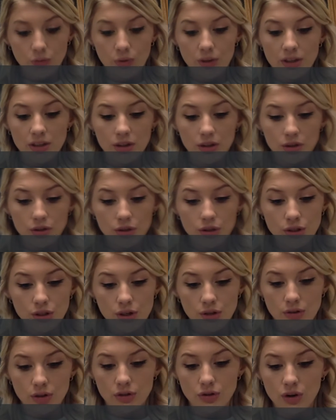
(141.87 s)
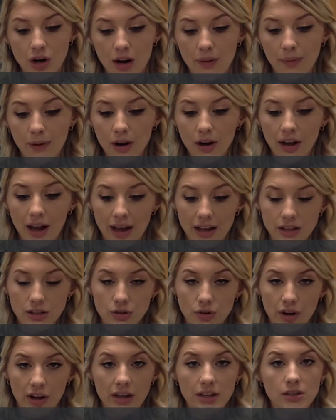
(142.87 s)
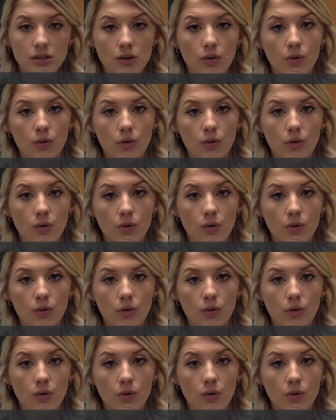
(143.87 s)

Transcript: researchers use a trimeric esterase,